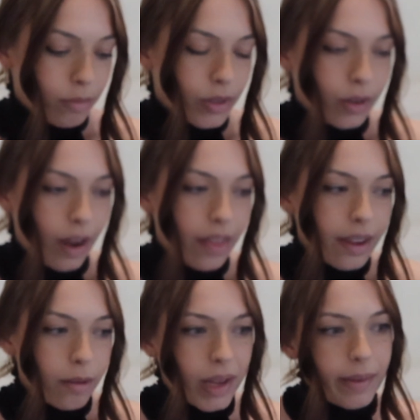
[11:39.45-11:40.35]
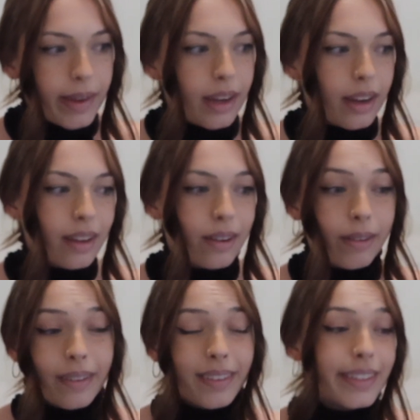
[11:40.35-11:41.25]
So I think maybe
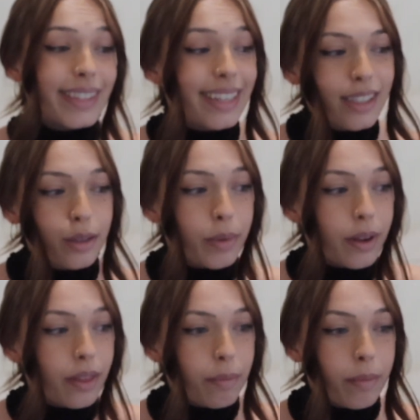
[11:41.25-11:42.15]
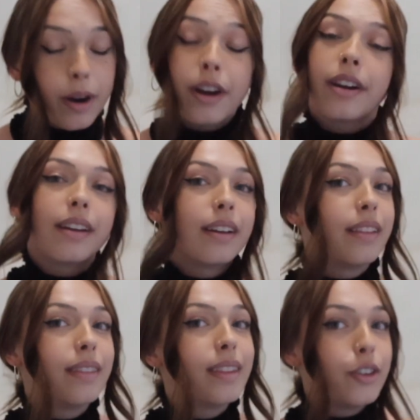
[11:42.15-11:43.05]
around the 6 month mark,
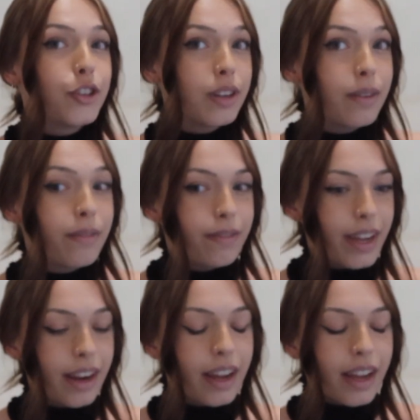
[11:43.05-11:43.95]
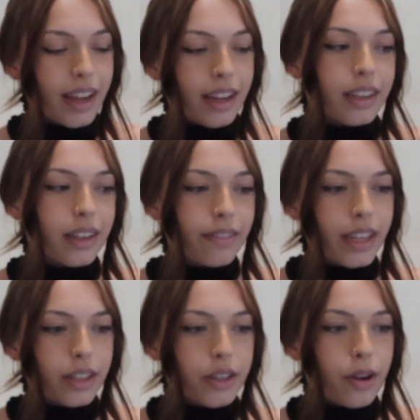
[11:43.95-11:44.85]
they should fit. And if
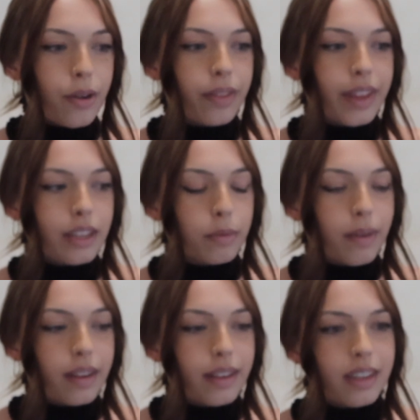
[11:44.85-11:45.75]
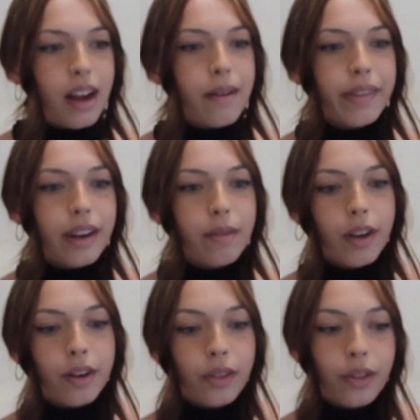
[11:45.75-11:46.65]
they don't, that's probably the time that I'm
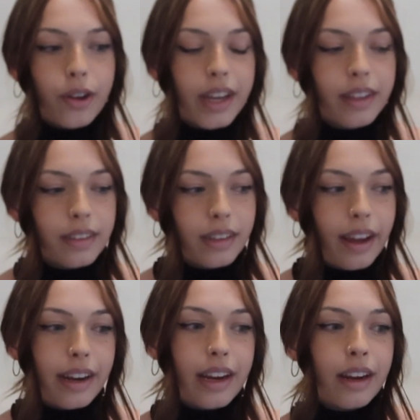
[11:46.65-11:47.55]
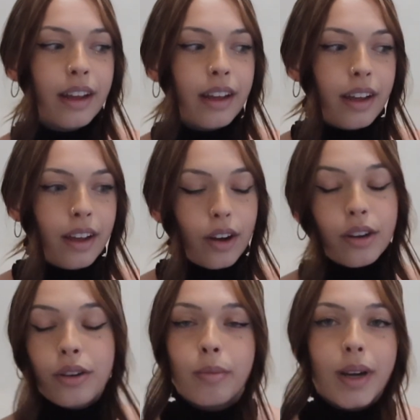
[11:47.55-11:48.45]
gonna look into getting a
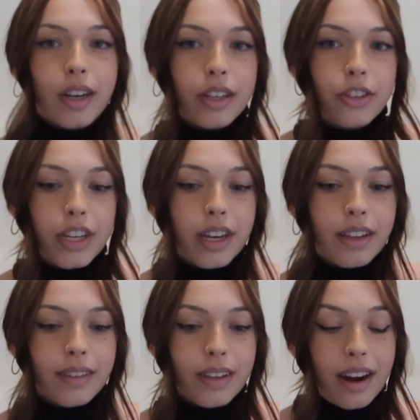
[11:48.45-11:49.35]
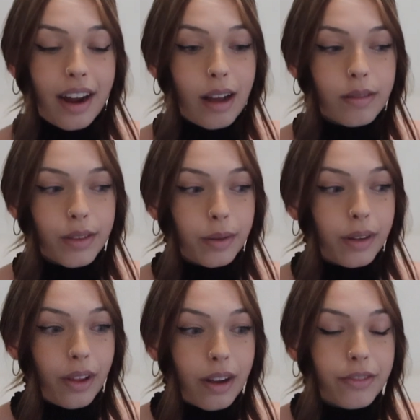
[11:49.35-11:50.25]
new pair of jeans. I
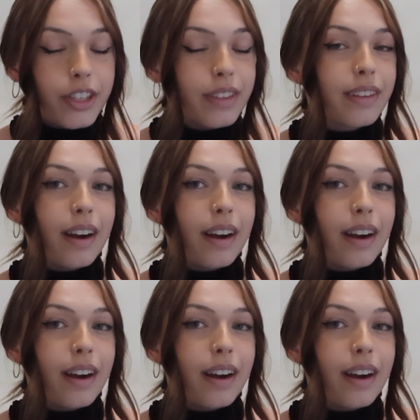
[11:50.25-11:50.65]
absolutely love jeans.